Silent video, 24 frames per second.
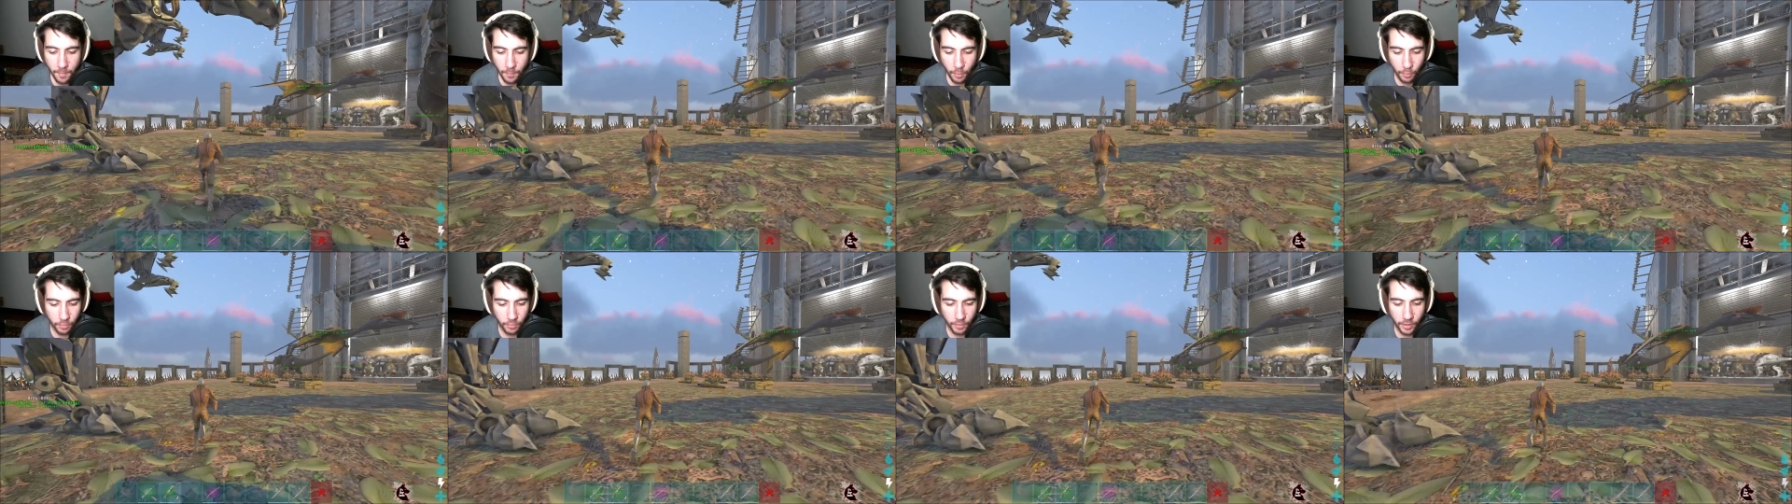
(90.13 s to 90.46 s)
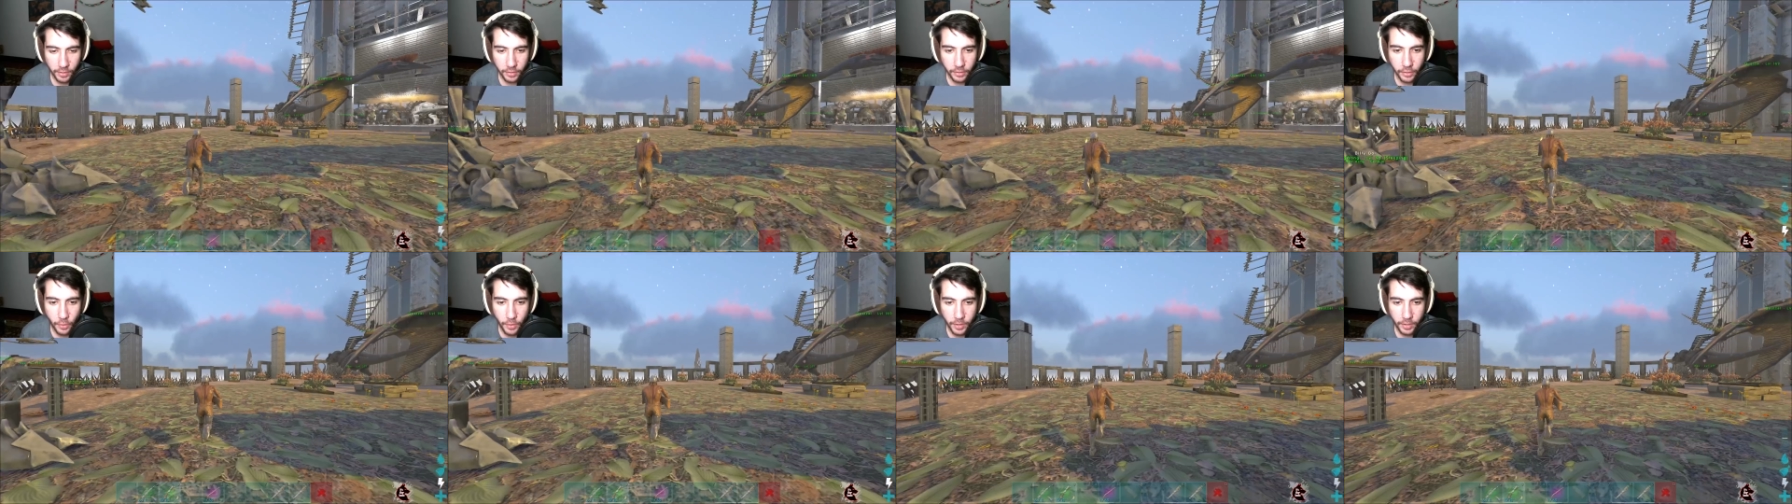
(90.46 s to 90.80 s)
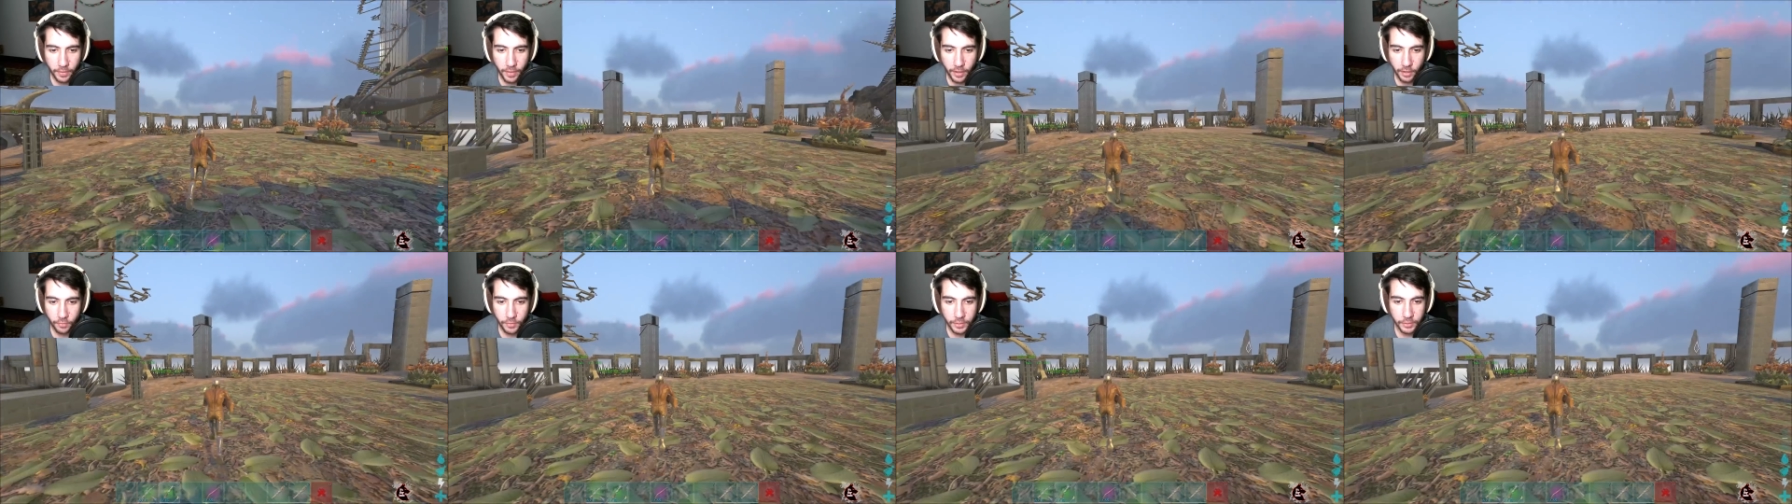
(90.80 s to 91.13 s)
But we're running low on
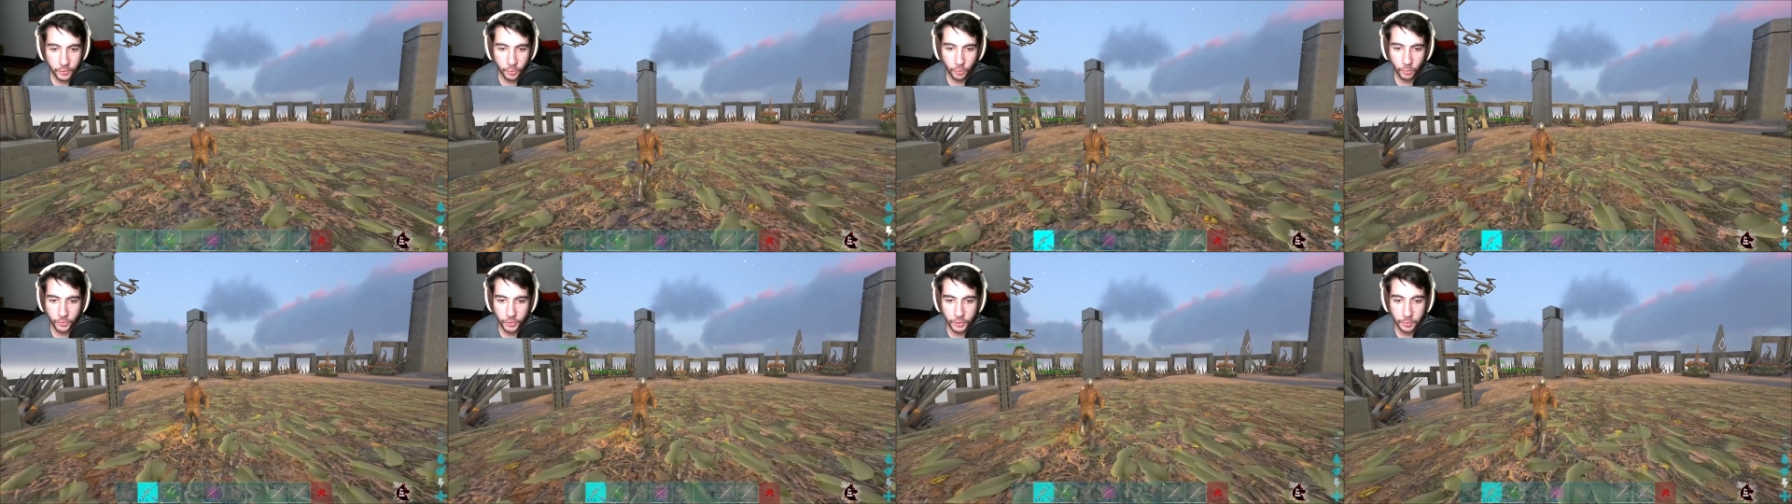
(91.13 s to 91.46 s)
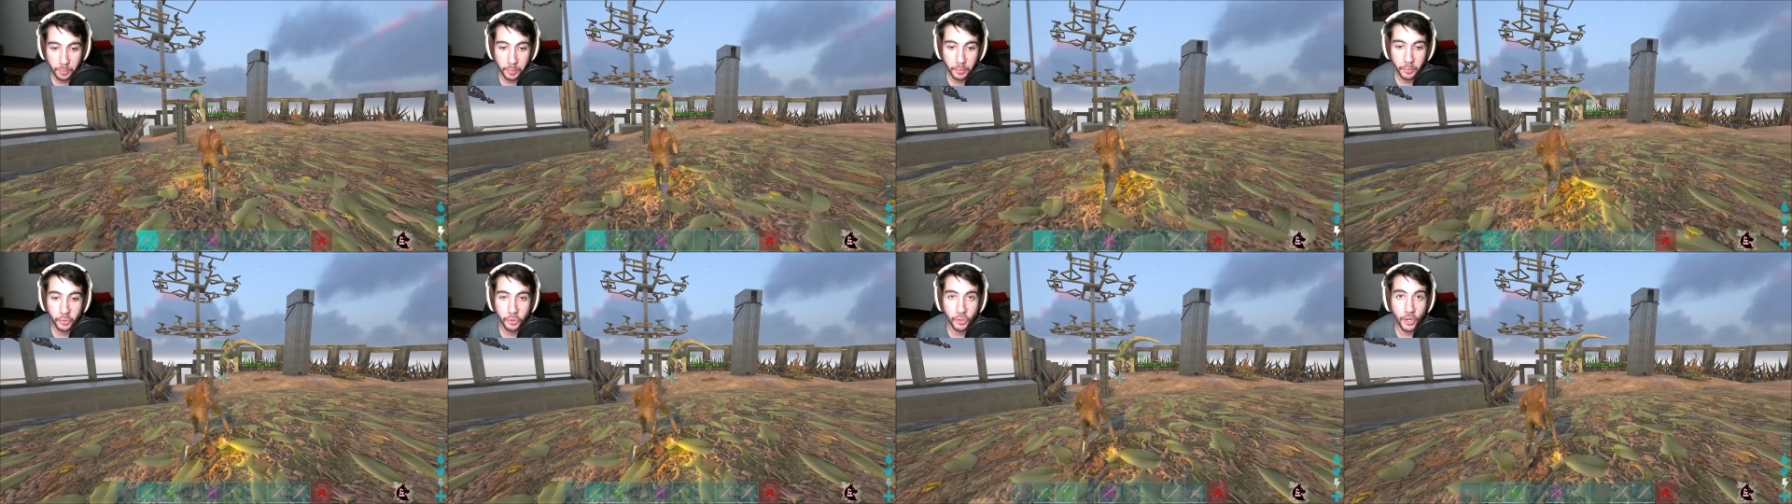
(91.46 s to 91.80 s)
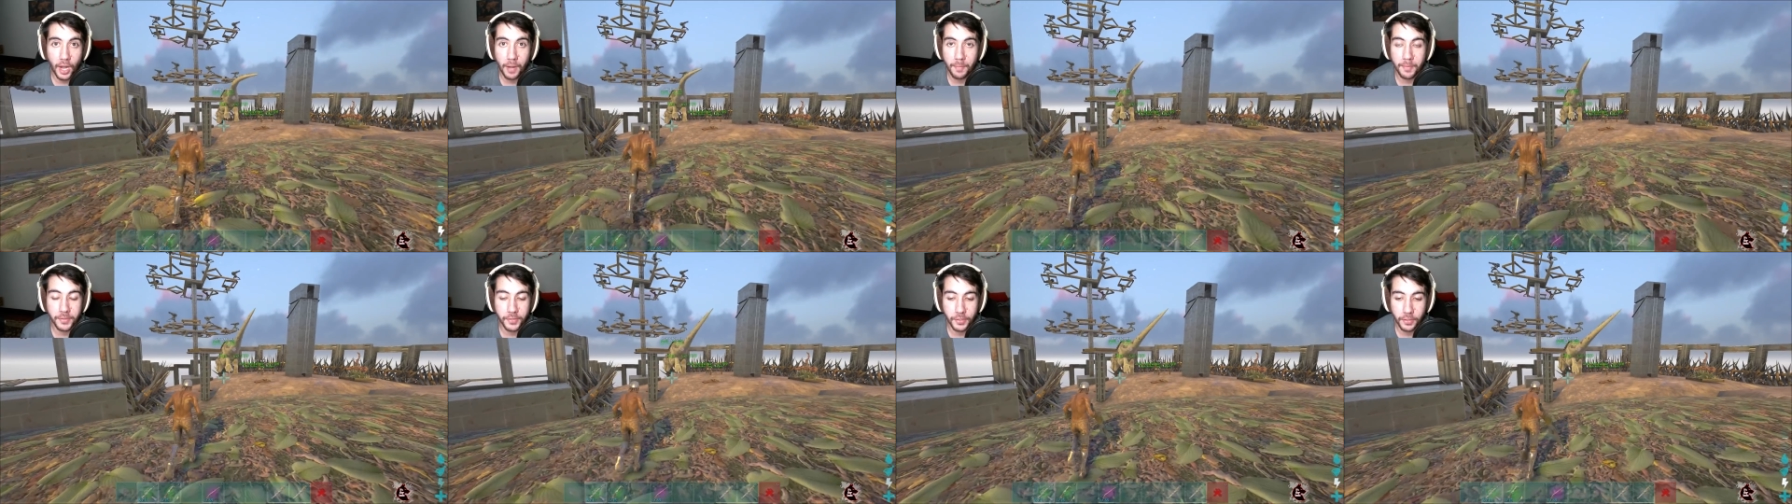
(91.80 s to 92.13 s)
a lot of resources. Blue
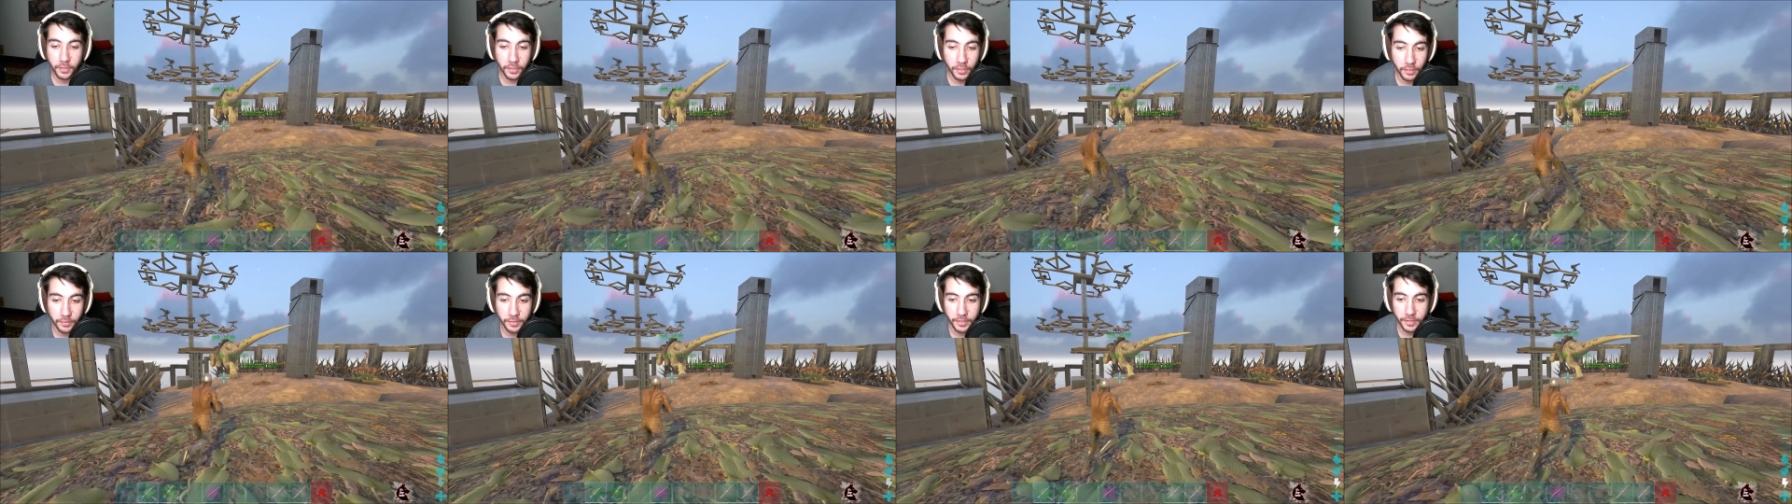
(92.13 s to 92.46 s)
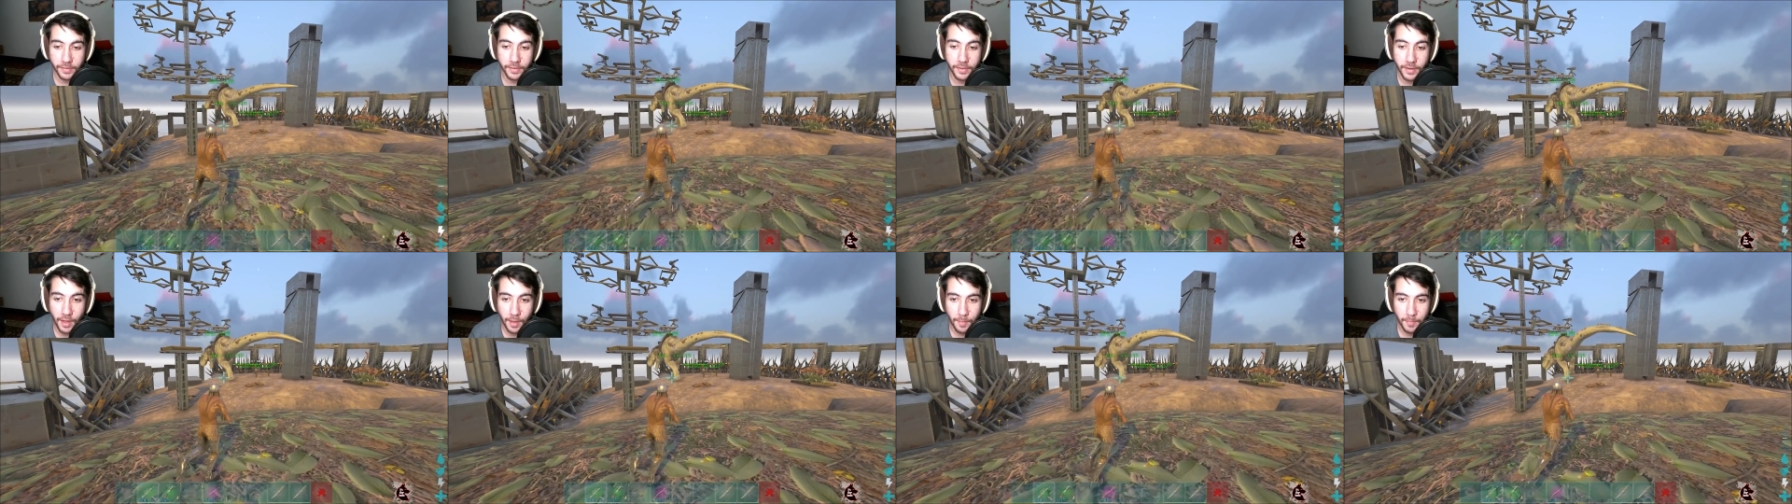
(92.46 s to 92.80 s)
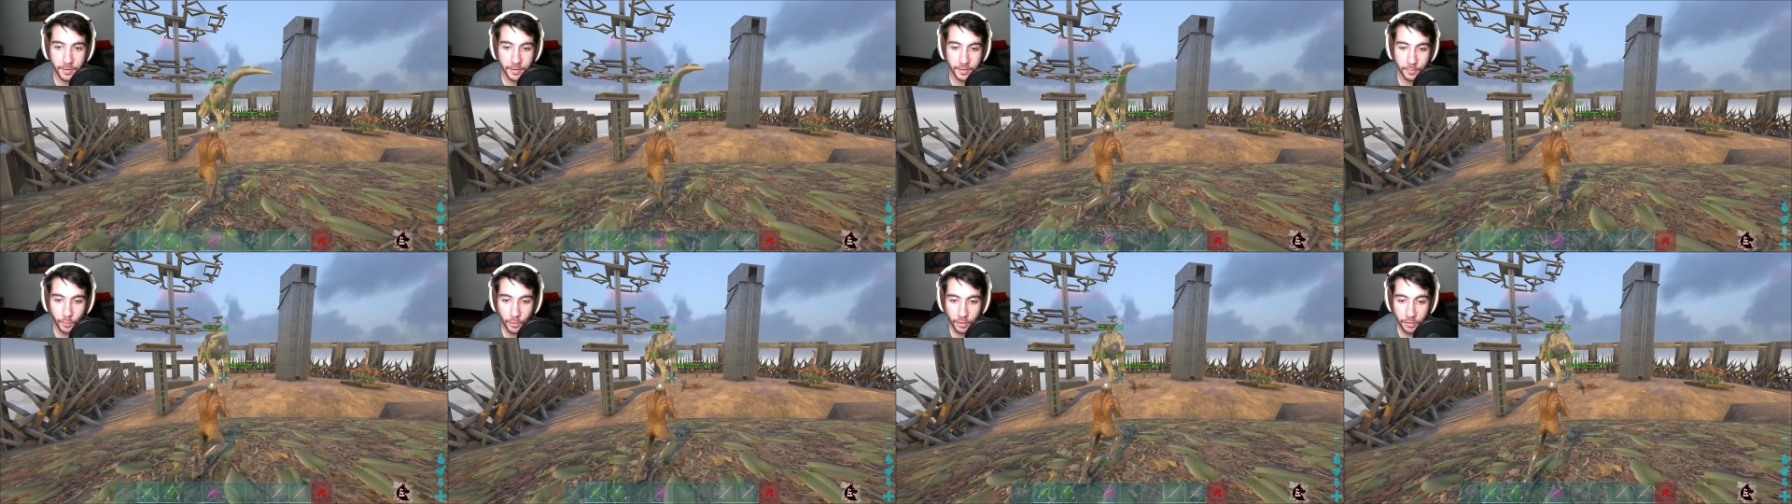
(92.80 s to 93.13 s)
Tribe is clearly the
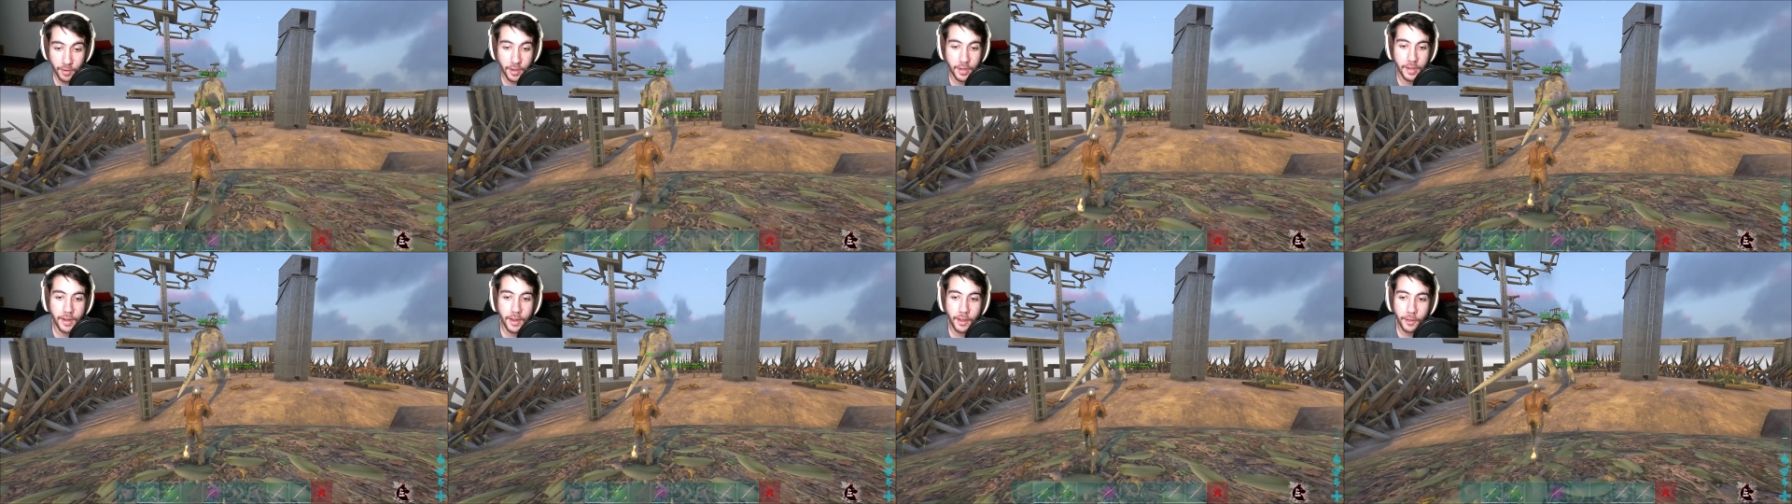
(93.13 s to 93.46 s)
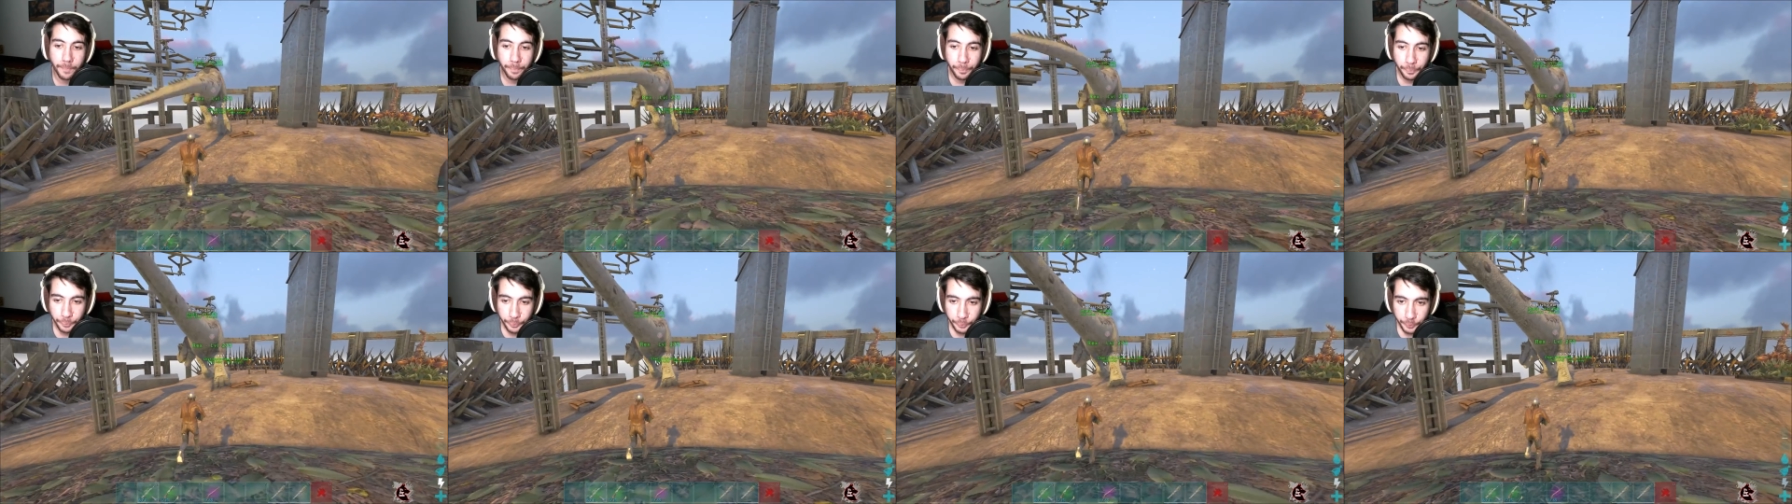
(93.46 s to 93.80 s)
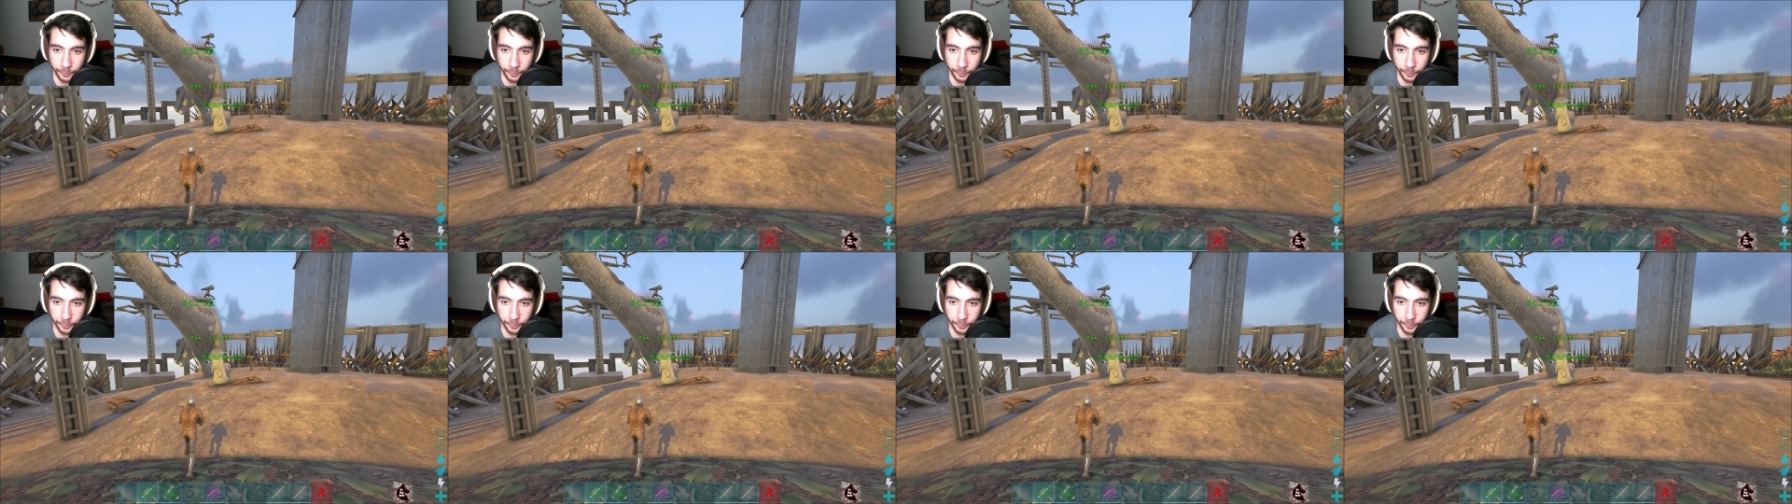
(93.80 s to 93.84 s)
dominant one right now.